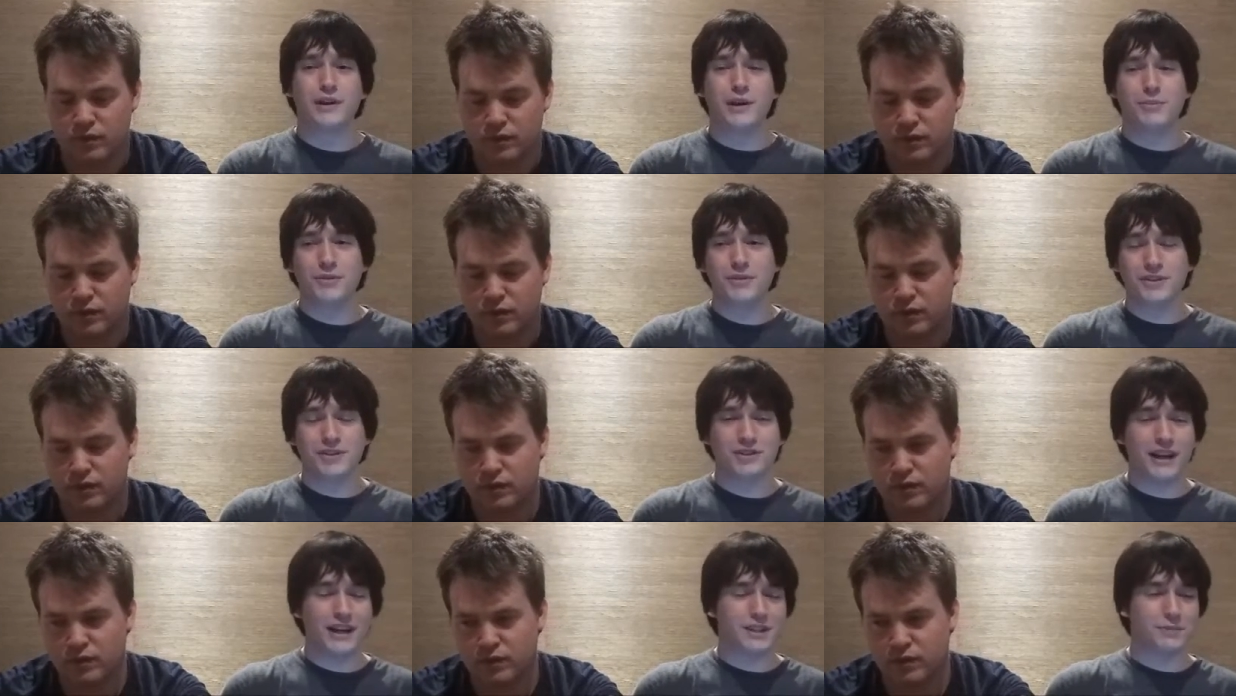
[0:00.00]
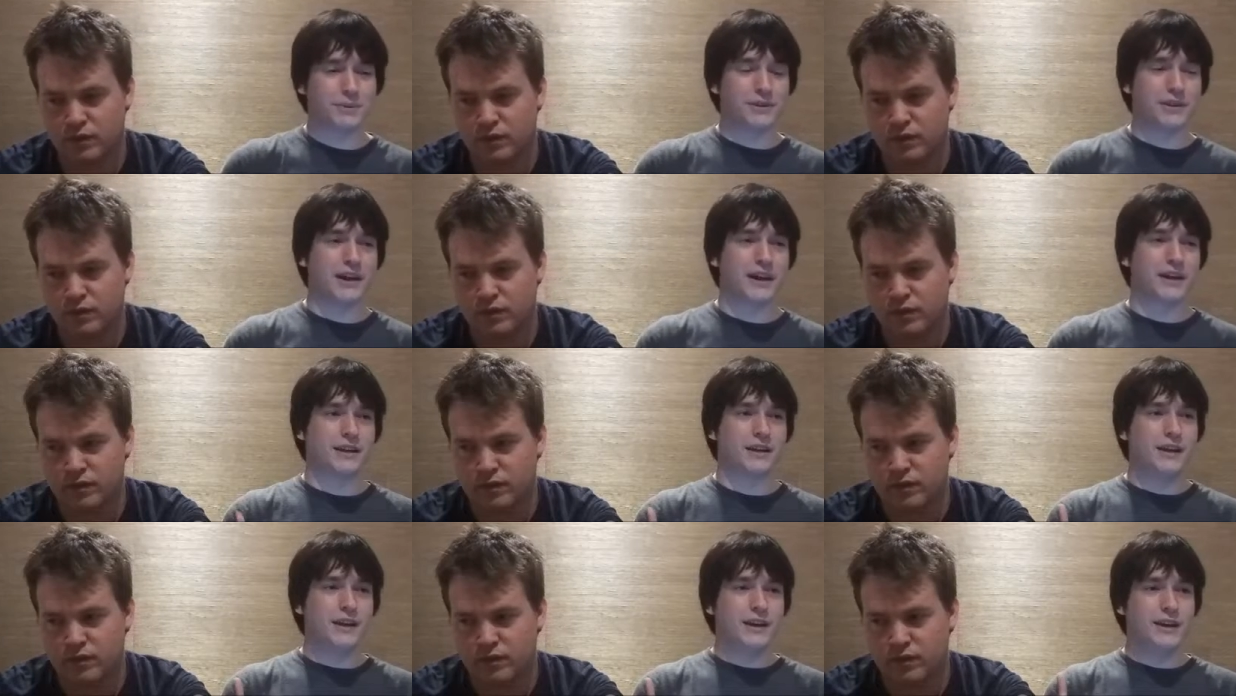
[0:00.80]
Speaker 1: But this Shakespeare, like,
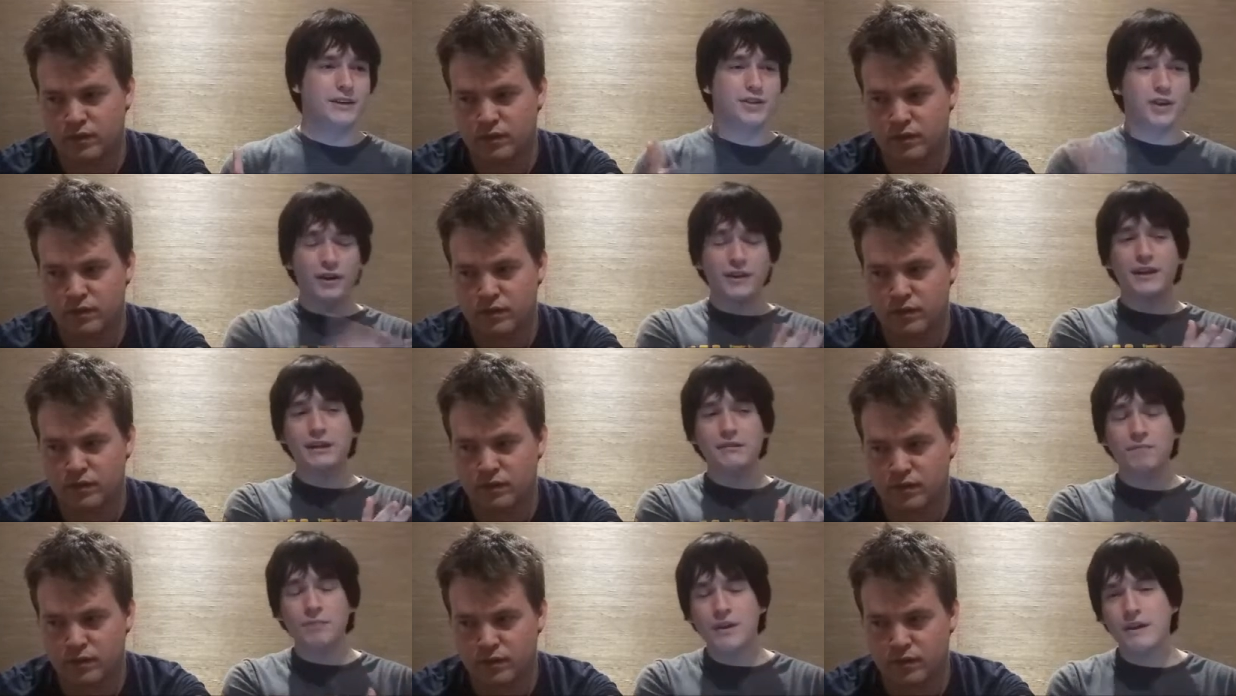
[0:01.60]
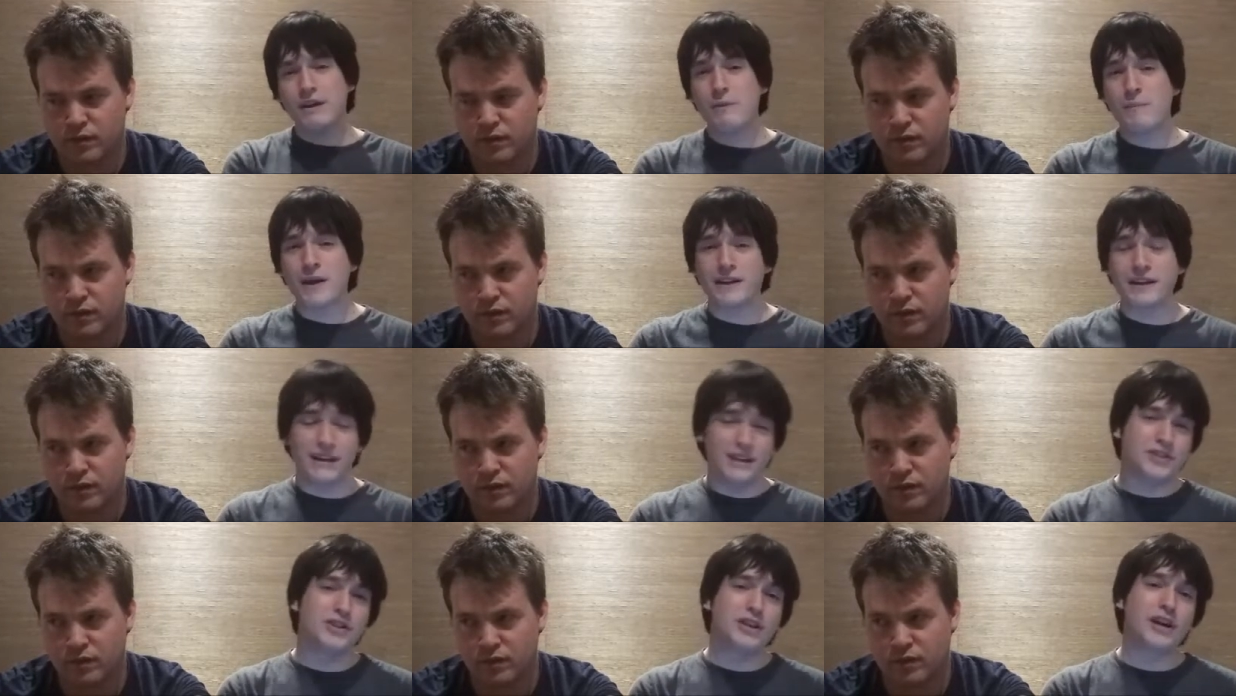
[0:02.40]
he took it, he made it
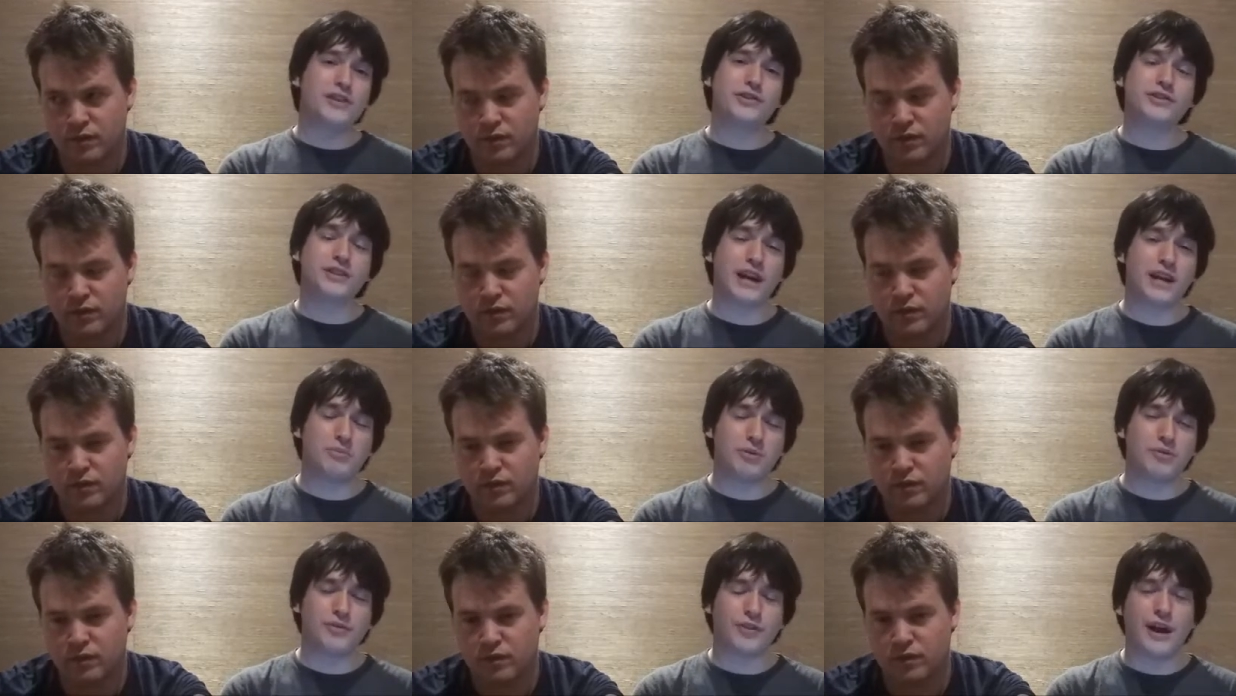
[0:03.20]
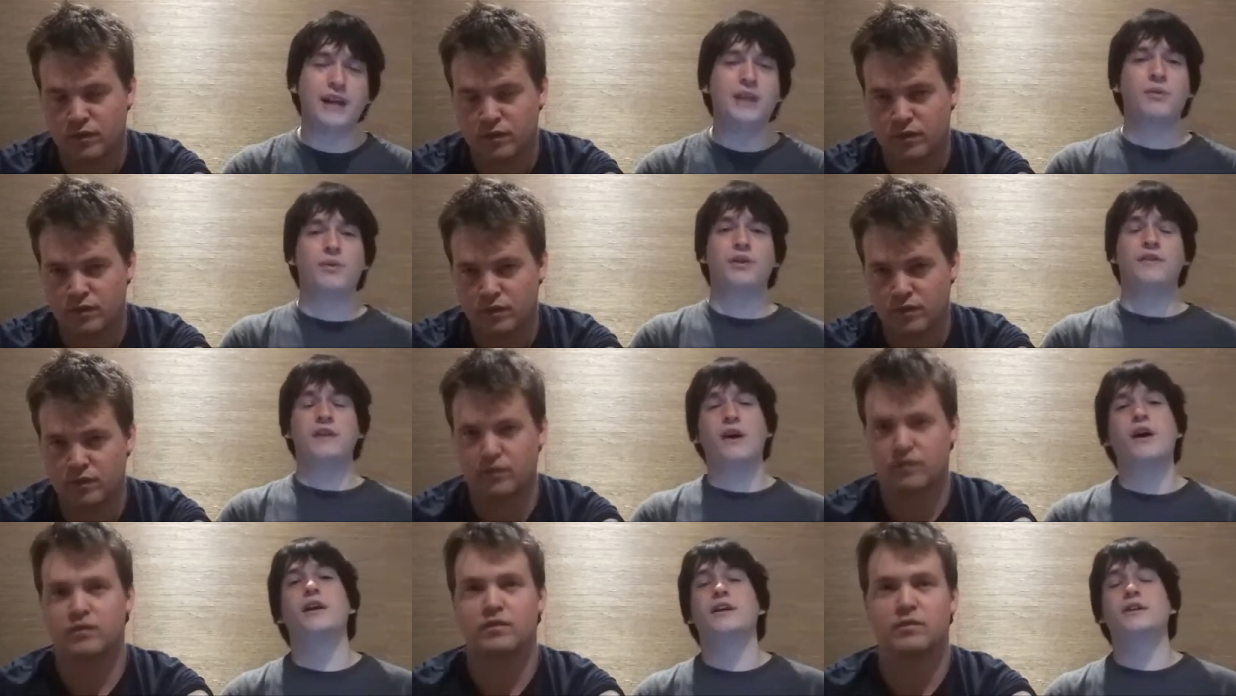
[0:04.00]
easily understandable for anyone in the
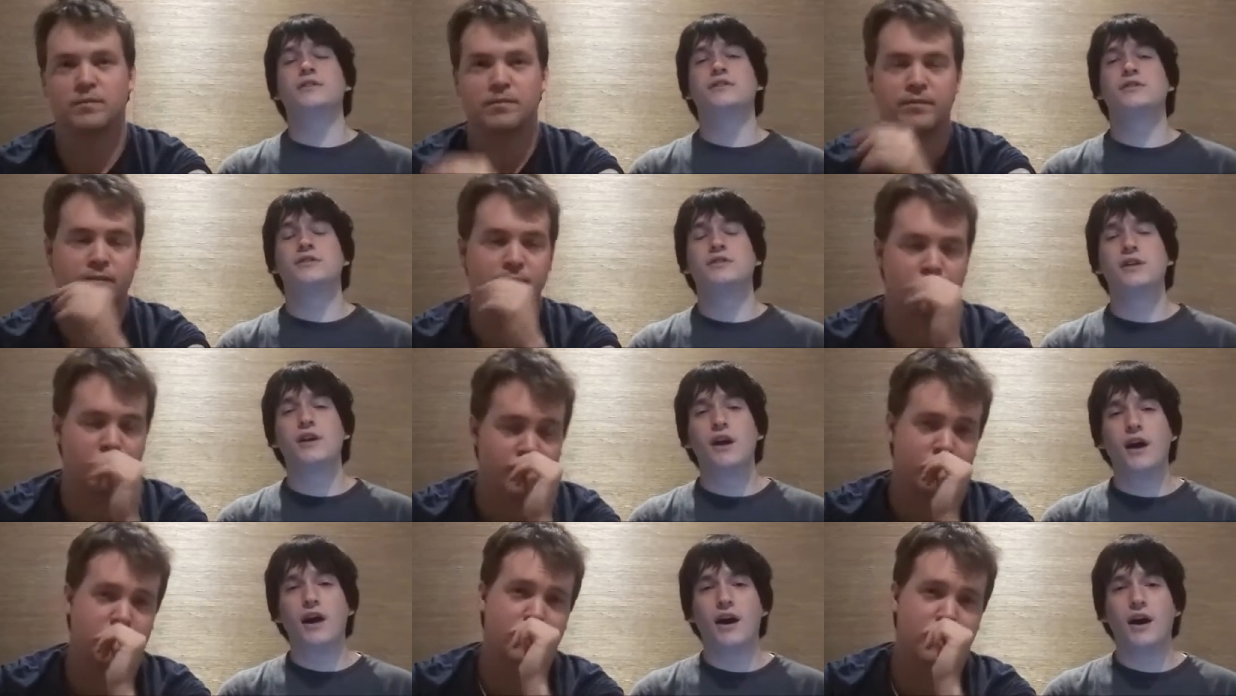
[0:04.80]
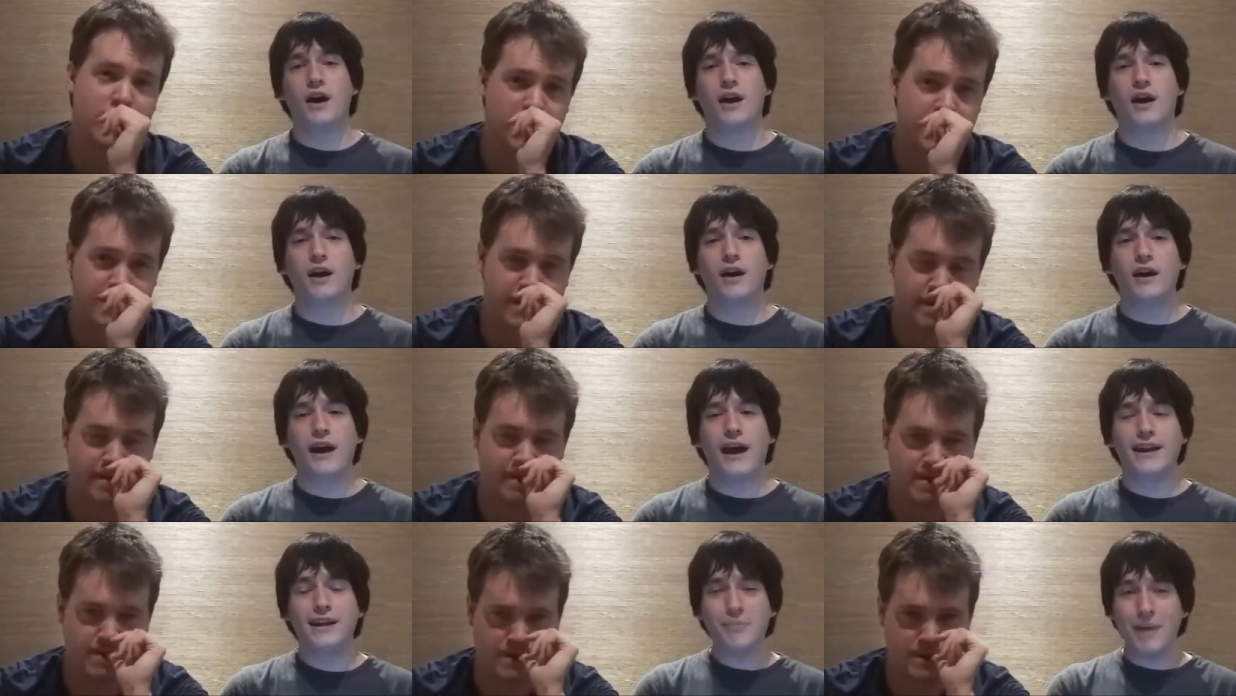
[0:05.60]
audience, uh,
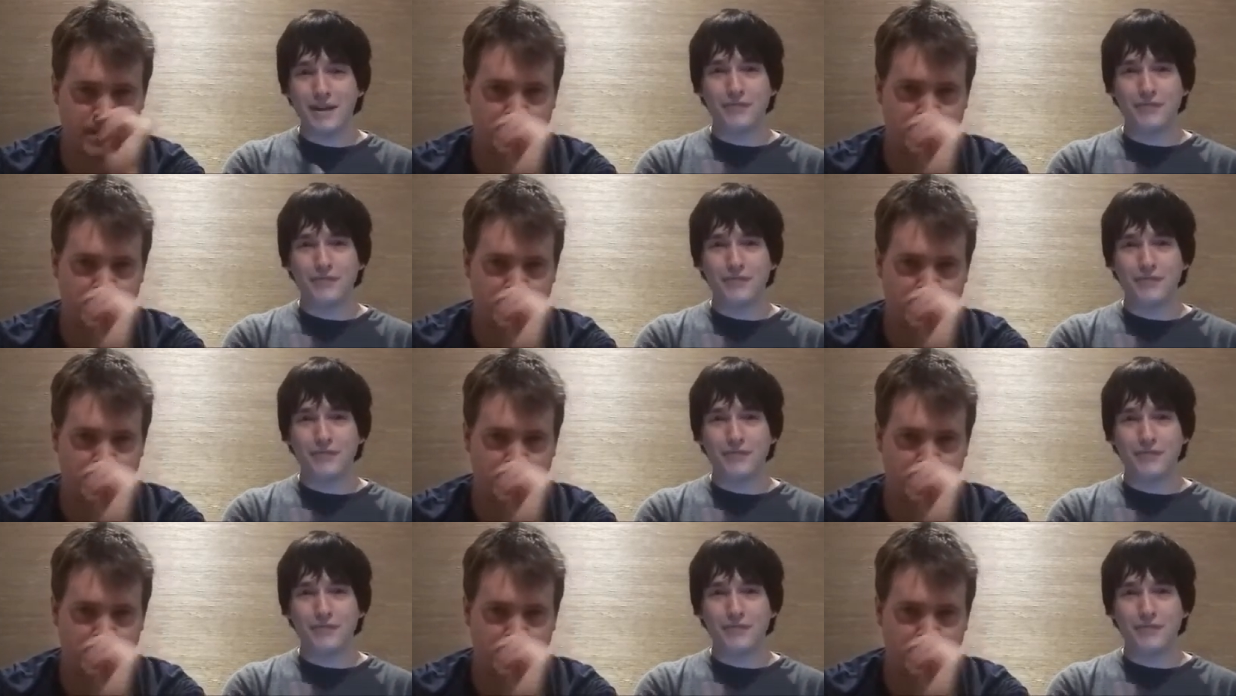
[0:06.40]
and he made